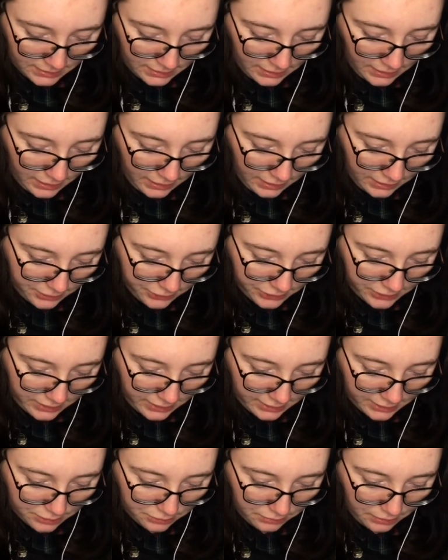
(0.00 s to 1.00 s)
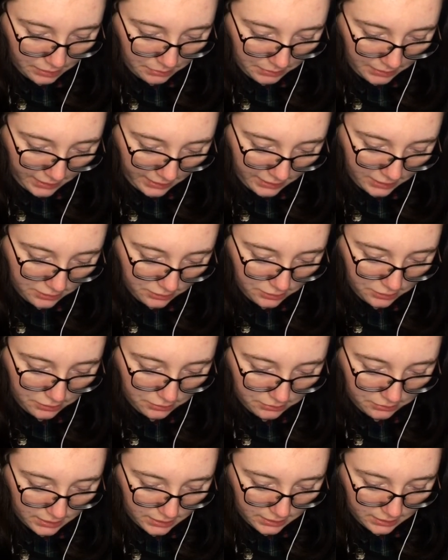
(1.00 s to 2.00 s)
and then I just click swipe, and I can do
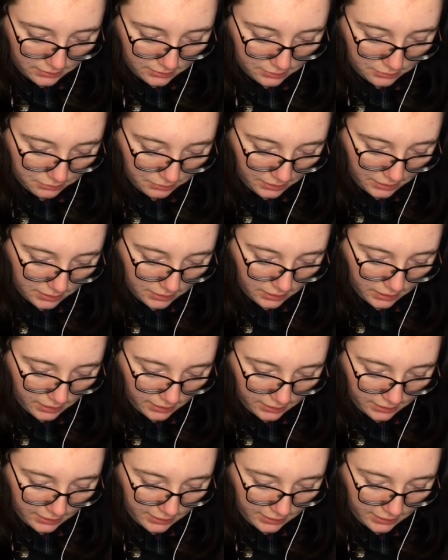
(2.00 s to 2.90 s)
click a